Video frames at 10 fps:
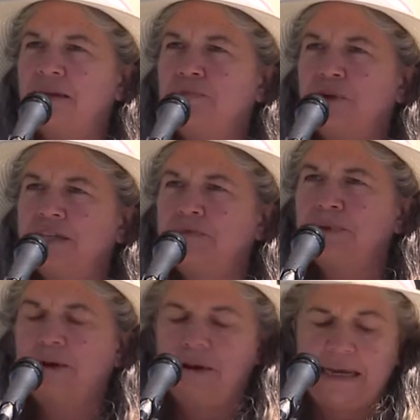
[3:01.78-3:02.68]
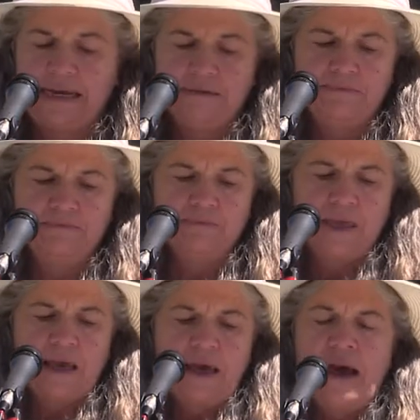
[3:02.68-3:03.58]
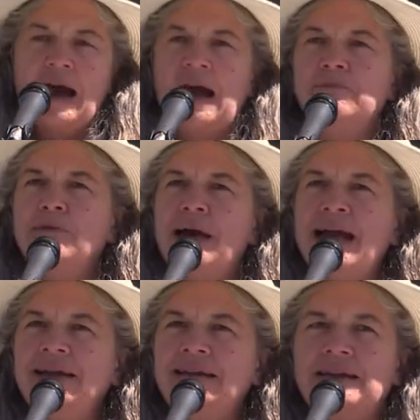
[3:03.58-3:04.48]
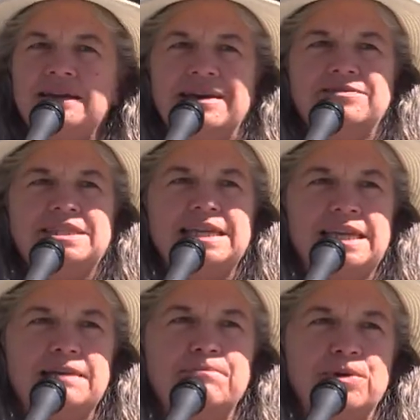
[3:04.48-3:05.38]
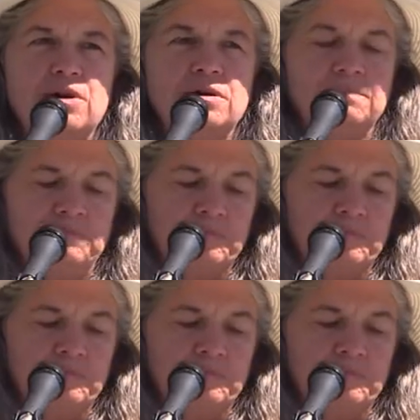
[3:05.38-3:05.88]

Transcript: and prosperity. I'm reminded of Sitting Bull,